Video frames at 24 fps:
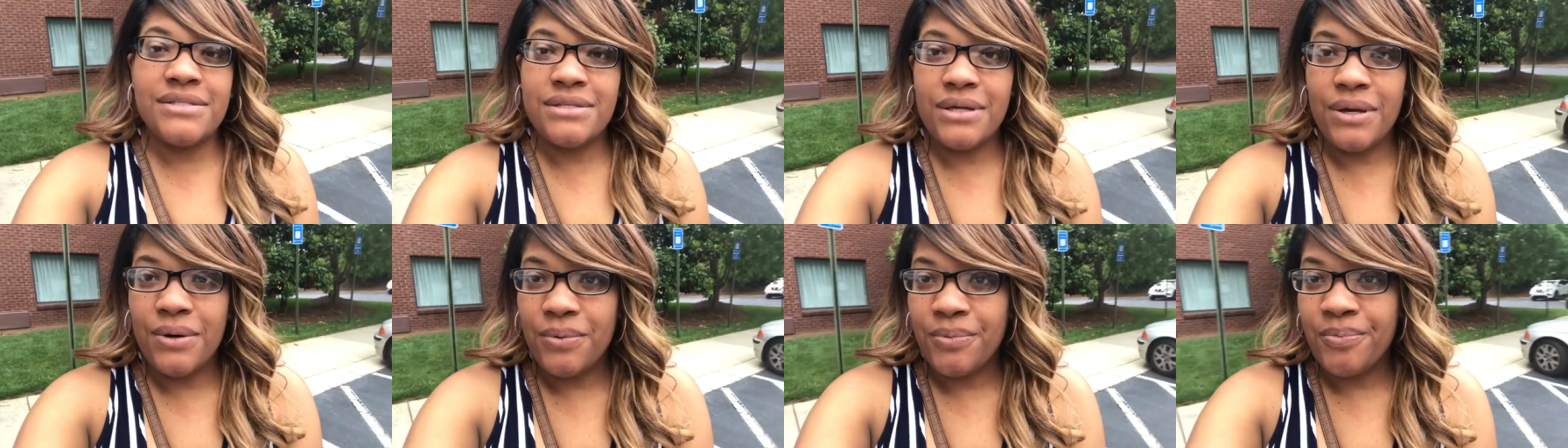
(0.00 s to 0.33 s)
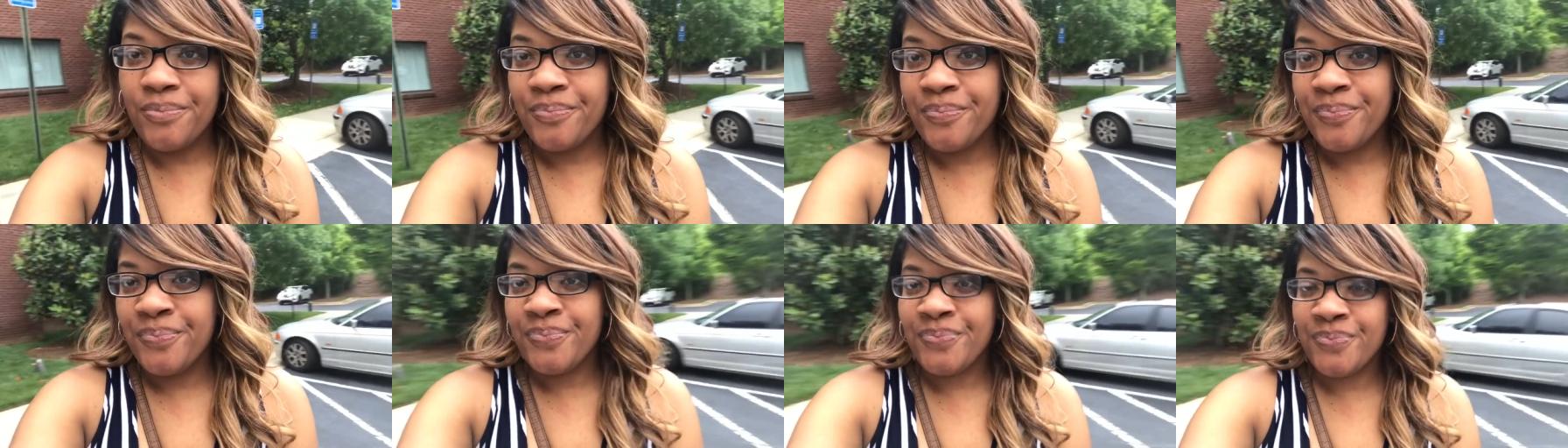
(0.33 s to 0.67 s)
So
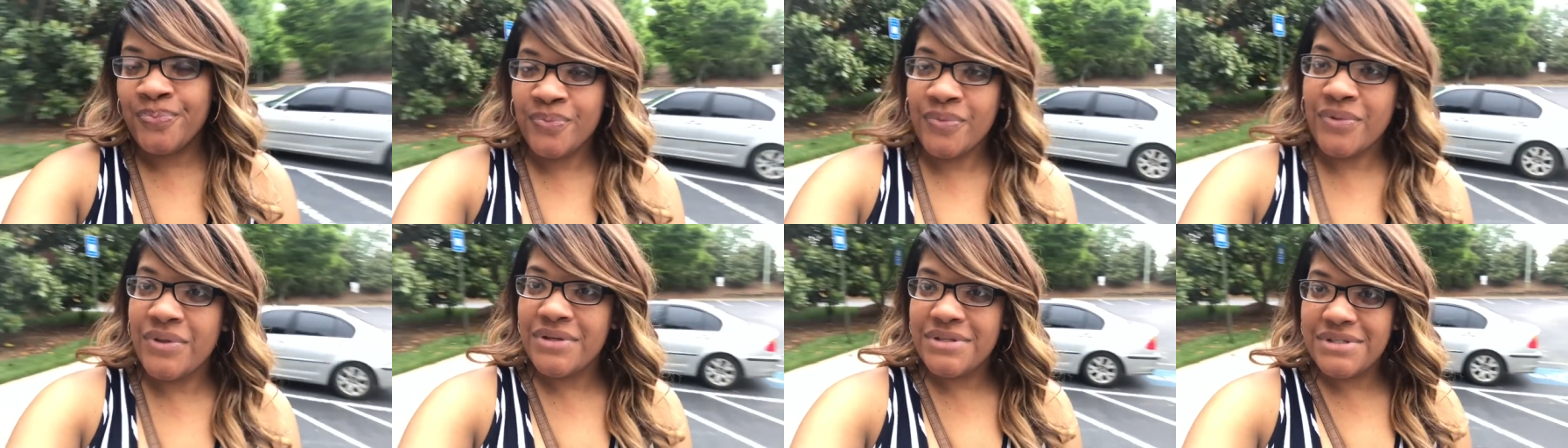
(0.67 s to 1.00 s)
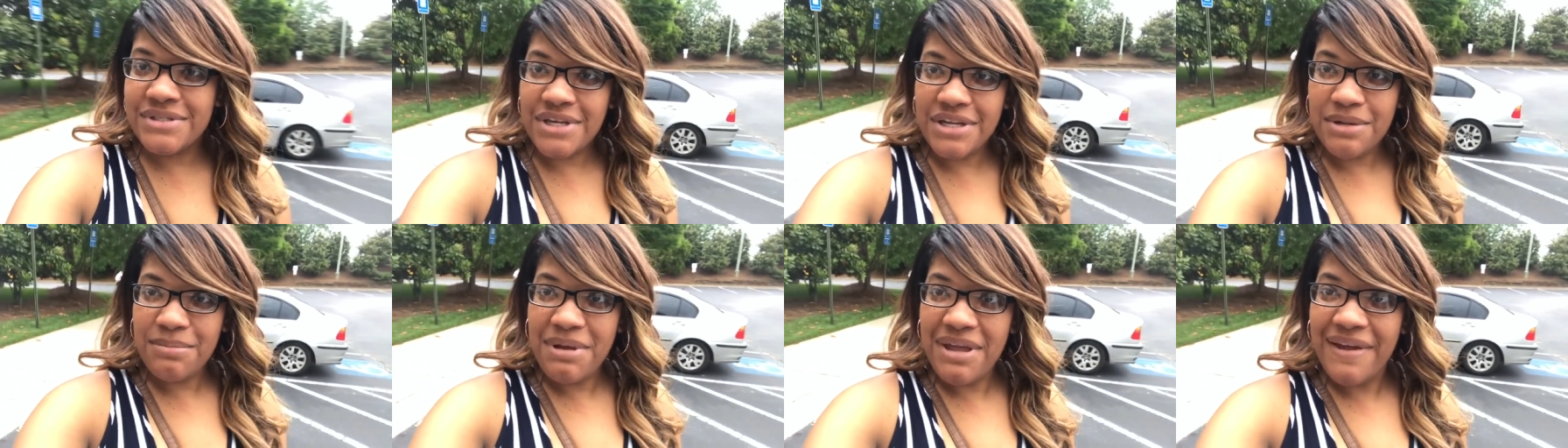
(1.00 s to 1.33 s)

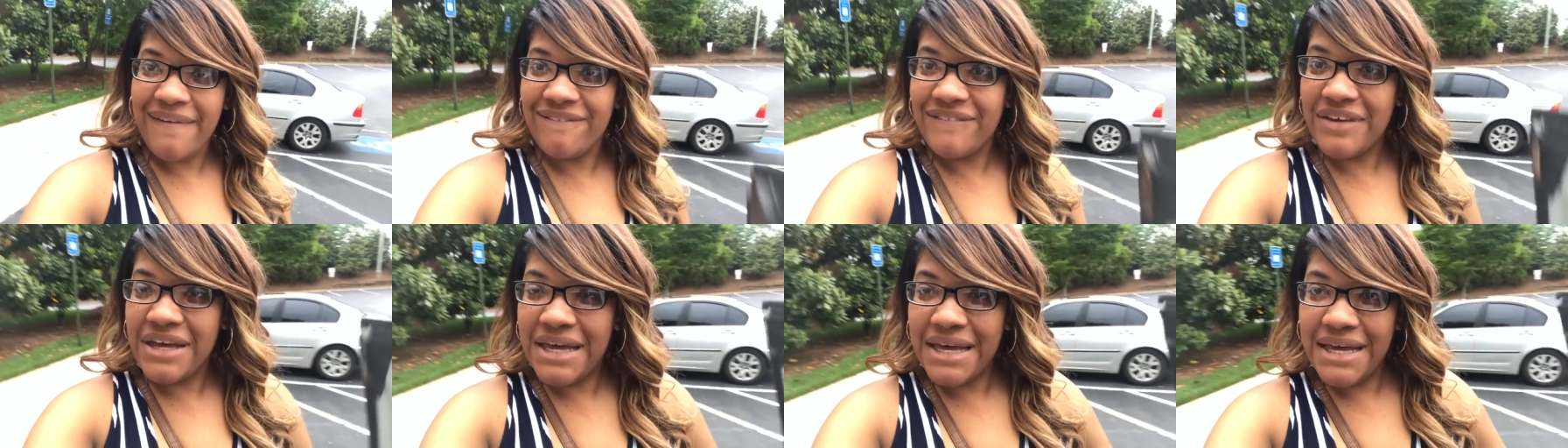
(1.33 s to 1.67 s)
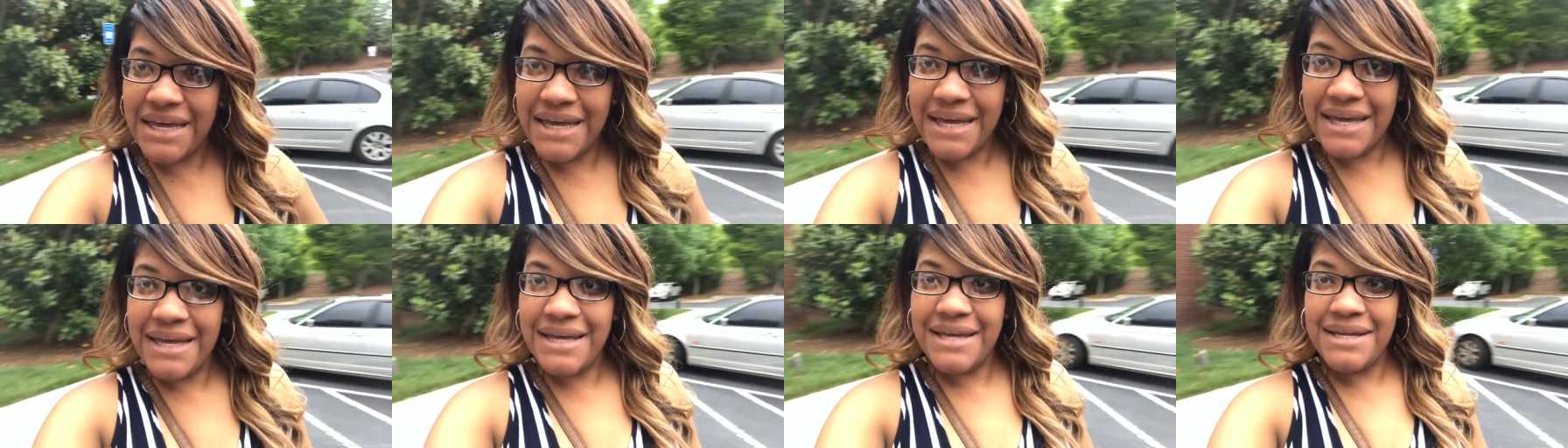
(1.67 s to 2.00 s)
it's gonna be
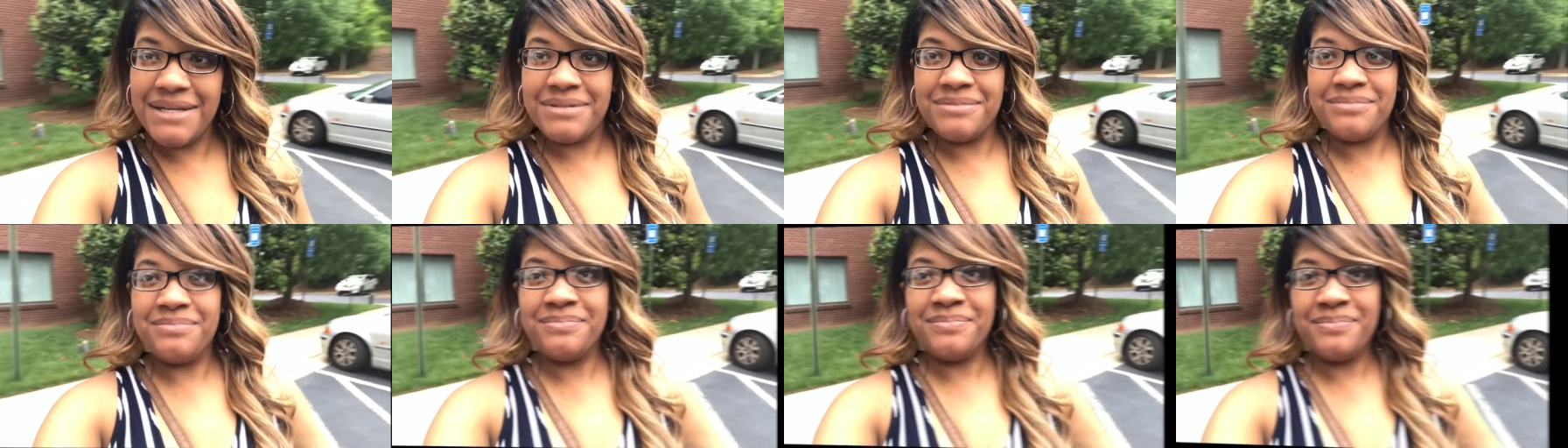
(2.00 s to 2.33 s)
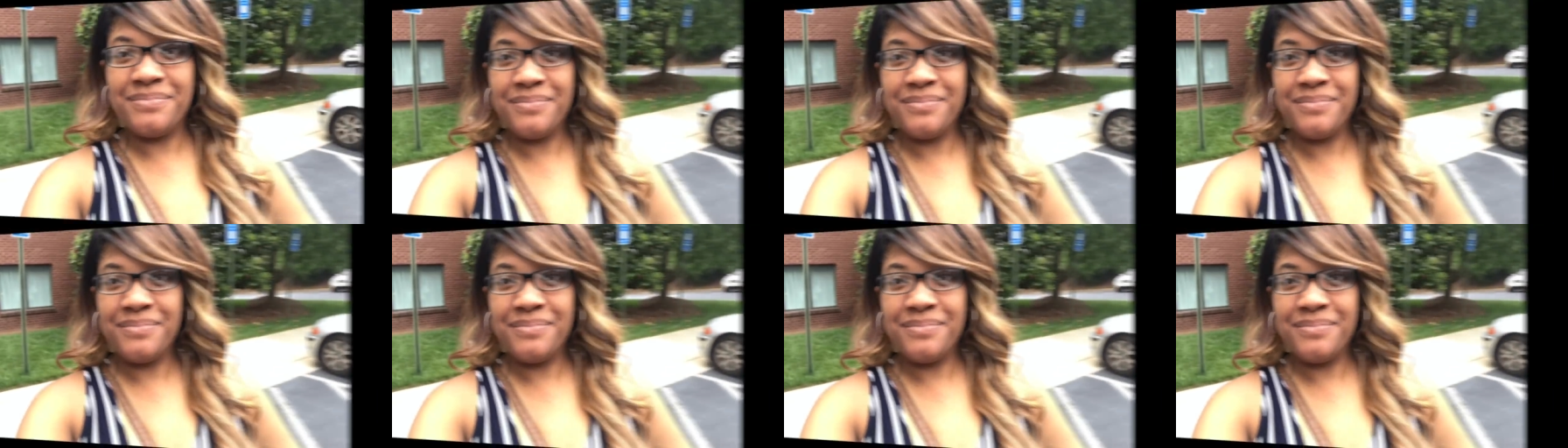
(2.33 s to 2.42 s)
fun.